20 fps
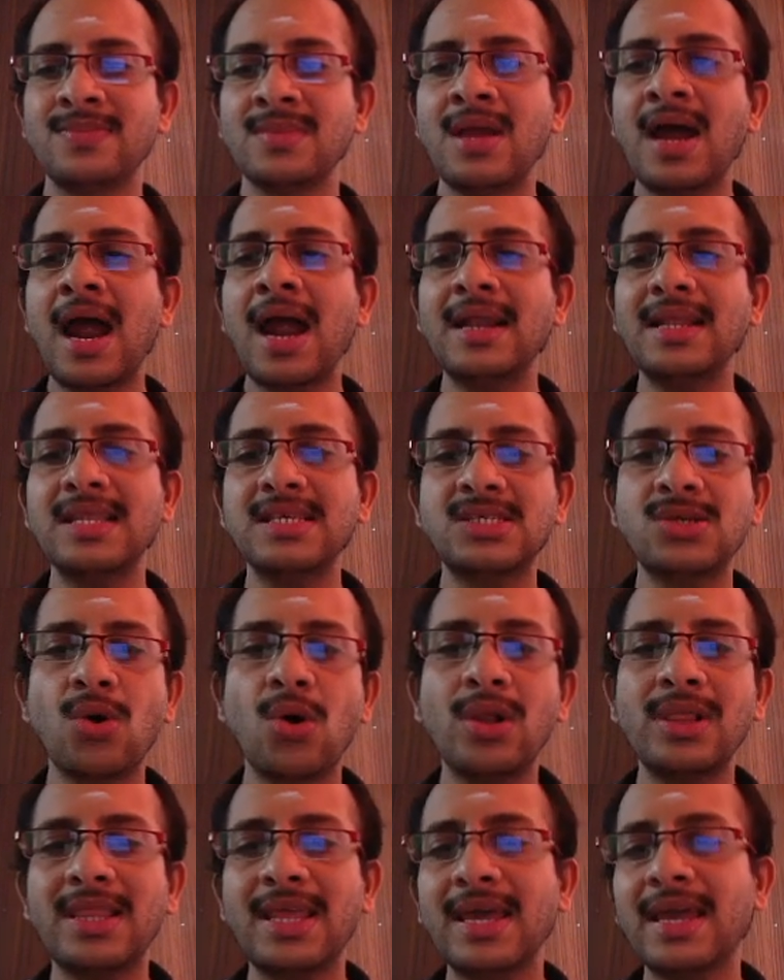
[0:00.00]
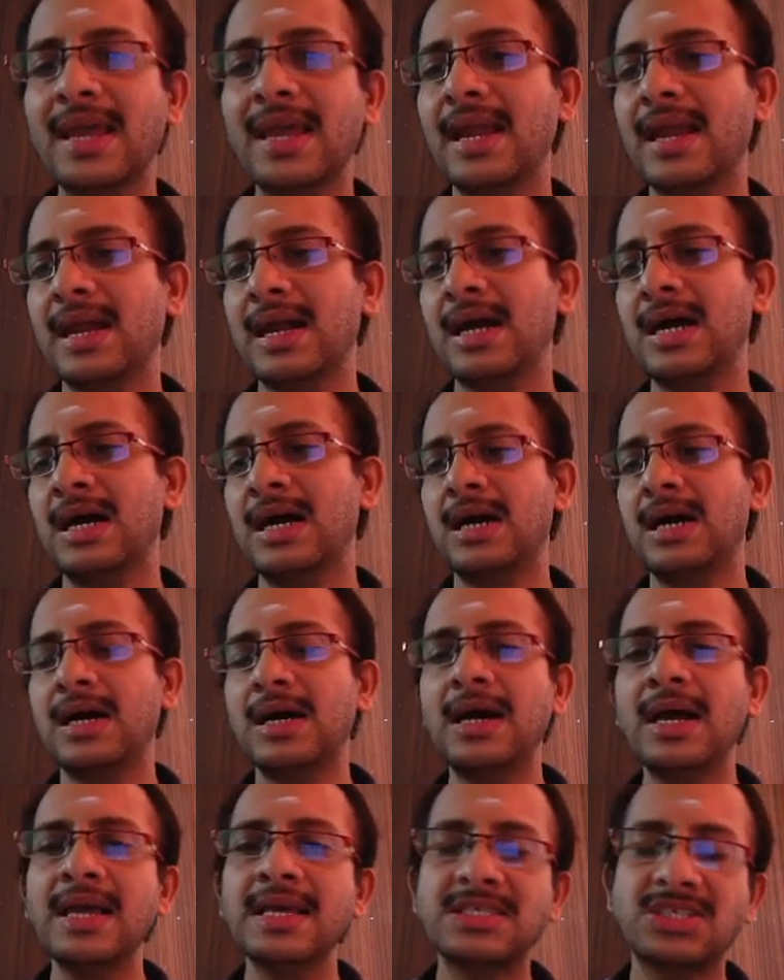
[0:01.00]
And this whole thing
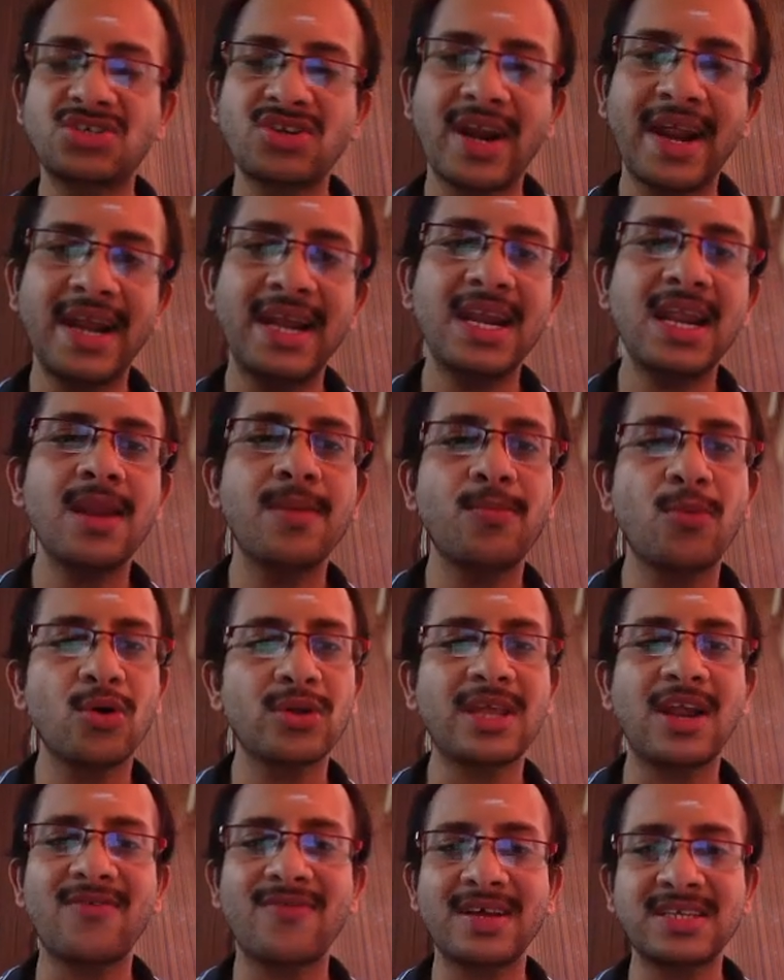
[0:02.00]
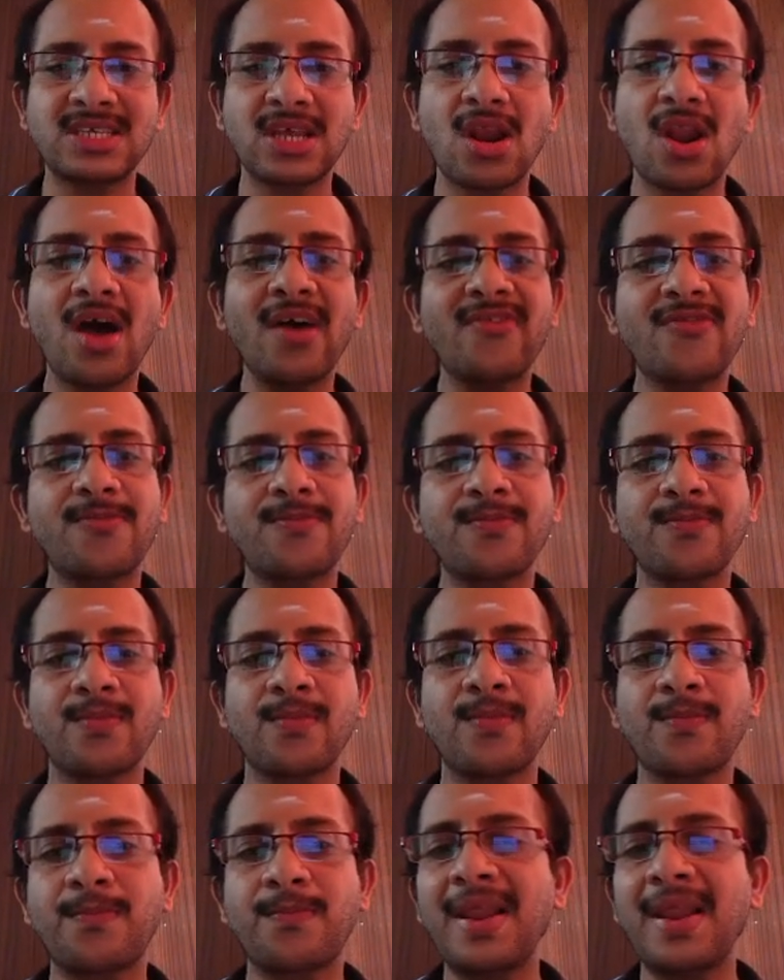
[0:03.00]
is trained in both adversarial loss
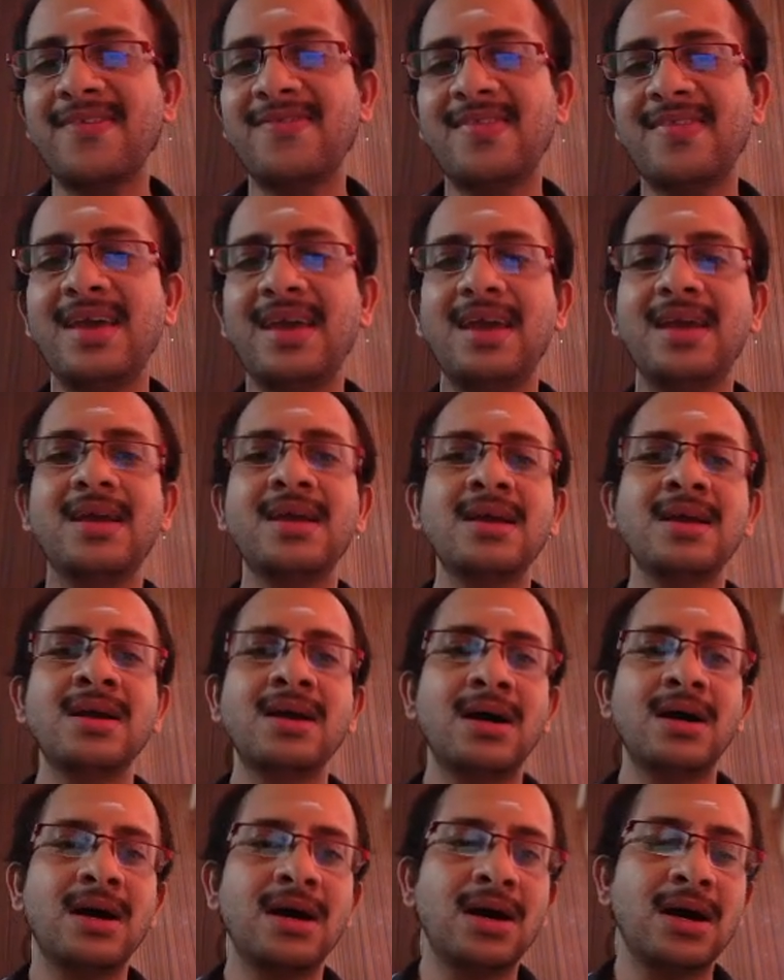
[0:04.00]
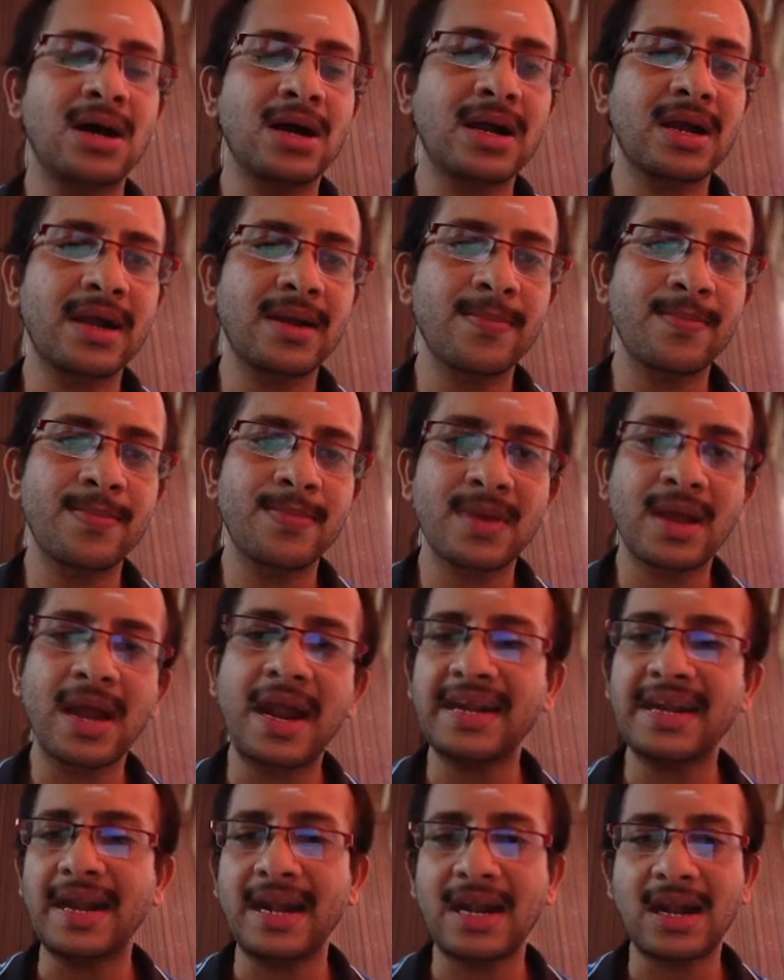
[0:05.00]
plus the
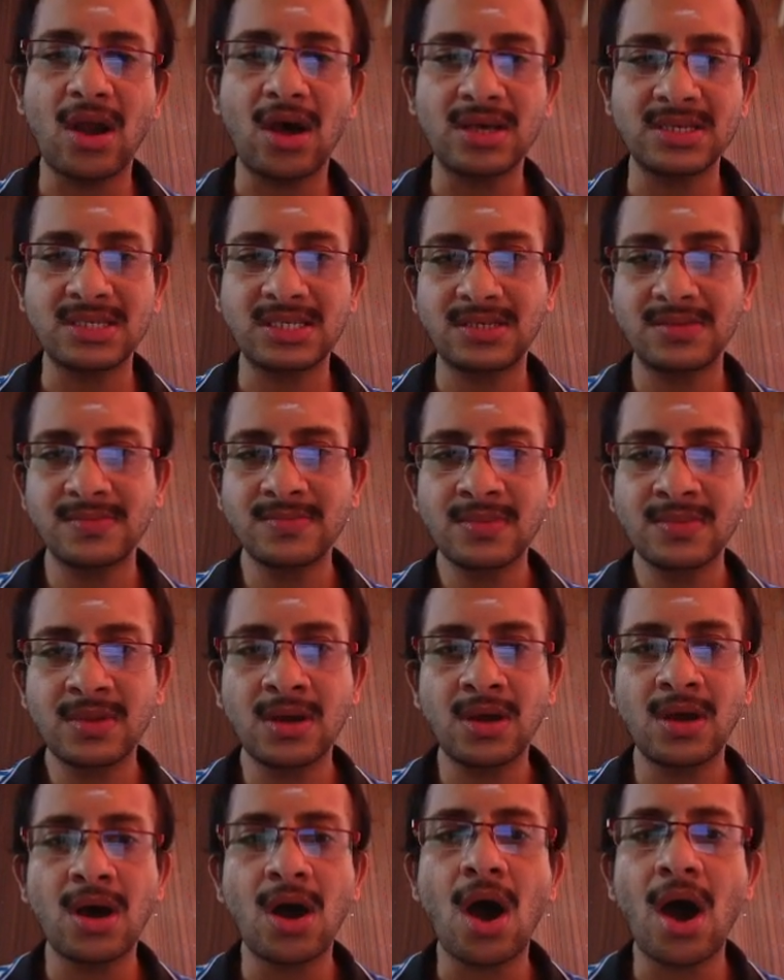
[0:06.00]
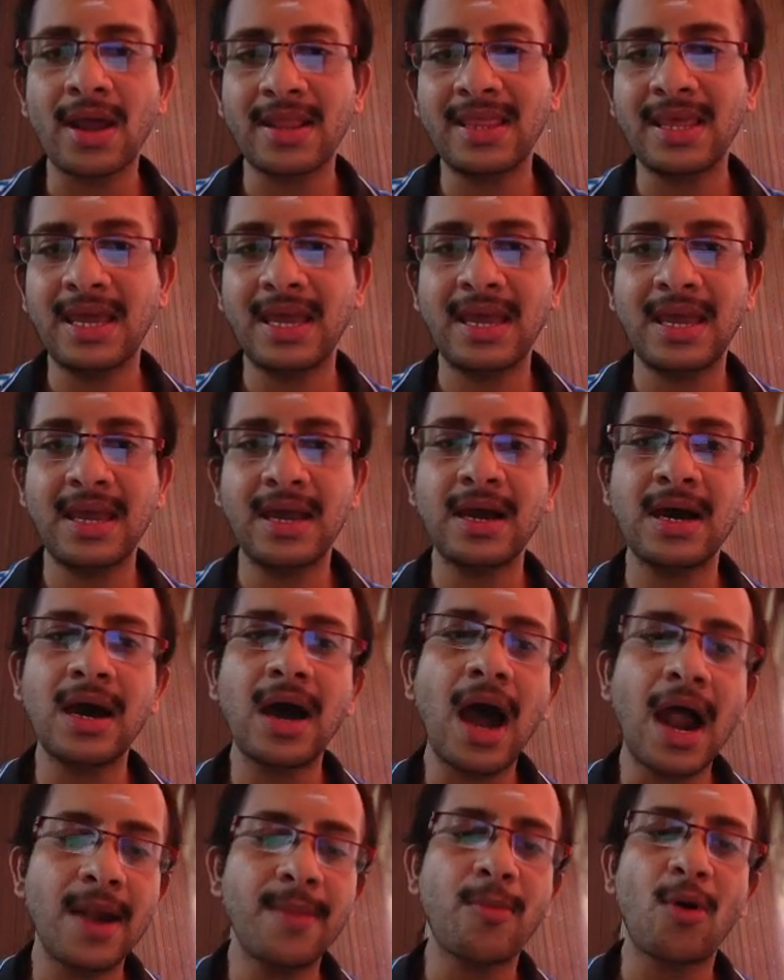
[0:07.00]
content loss or the
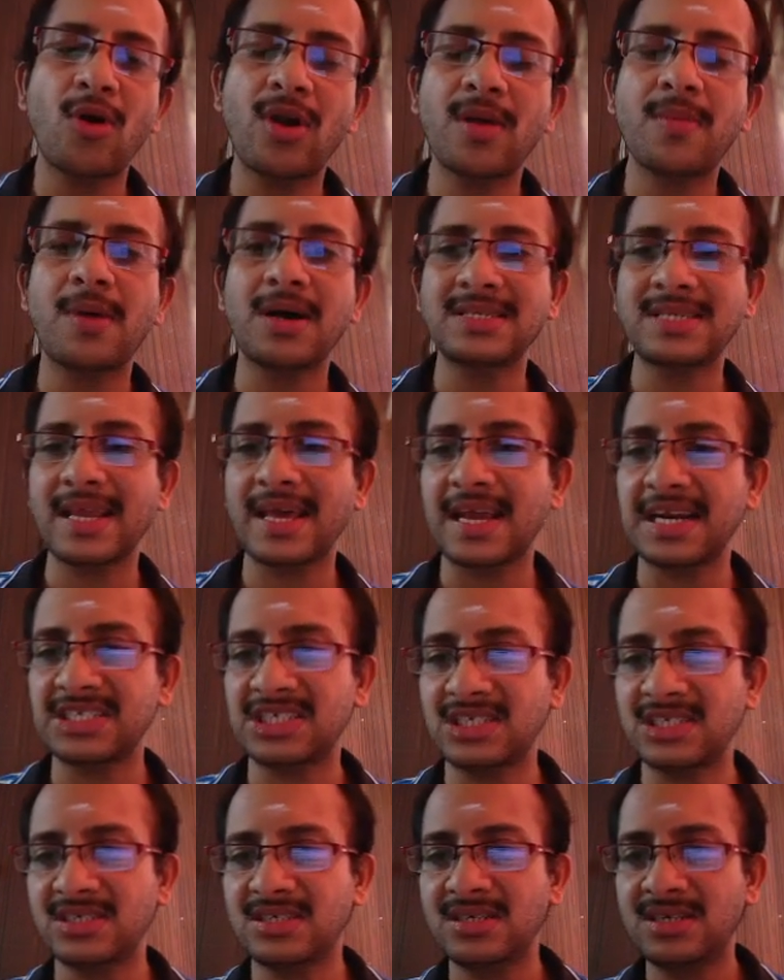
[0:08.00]
unbounding box regression,